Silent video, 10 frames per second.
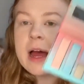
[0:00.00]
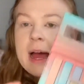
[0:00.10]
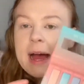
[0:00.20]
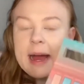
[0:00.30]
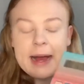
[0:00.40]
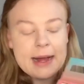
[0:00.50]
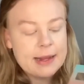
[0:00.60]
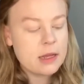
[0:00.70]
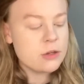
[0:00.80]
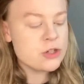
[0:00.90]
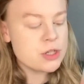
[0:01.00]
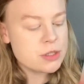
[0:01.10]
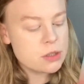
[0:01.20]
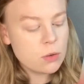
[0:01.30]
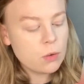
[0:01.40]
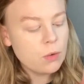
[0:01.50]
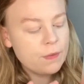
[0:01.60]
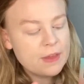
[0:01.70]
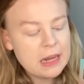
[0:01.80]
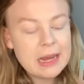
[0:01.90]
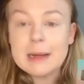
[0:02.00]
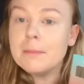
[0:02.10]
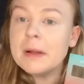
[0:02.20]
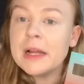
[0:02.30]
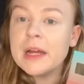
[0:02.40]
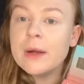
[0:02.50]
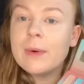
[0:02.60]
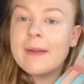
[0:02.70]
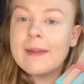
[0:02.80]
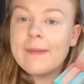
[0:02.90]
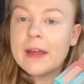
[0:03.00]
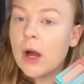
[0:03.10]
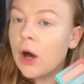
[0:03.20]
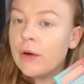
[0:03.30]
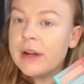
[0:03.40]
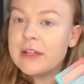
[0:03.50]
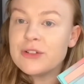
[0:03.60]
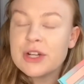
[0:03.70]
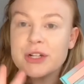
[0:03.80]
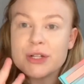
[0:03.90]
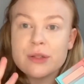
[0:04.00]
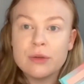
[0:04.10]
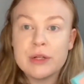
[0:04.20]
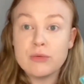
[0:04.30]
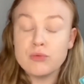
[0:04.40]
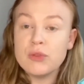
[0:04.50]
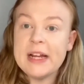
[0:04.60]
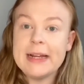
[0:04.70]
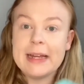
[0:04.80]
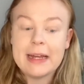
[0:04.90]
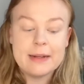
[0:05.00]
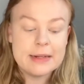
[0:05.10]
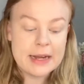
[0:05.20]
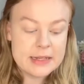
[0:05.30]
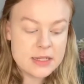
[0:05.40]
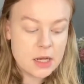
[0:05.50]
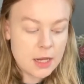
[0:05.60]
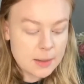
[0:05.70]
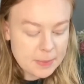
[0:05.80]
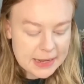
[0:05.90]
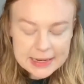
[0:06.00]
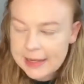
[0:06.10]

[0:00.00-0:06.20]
I just thought the light blue and then the orange, I just thought it's really nice colour palette.